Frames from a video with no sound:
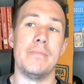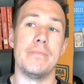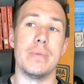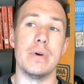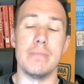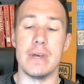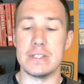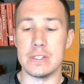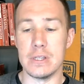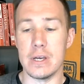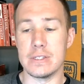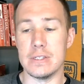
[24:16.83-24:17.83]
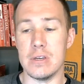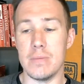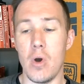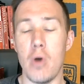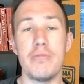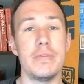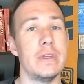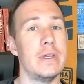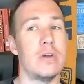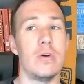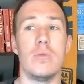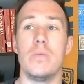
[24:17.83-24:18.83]
But best of luck to him. Hopefully,
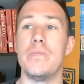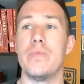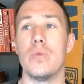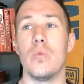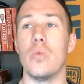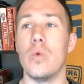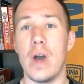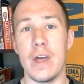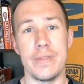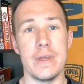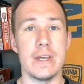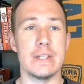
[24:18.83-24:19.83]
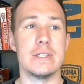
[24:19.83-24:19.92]
I think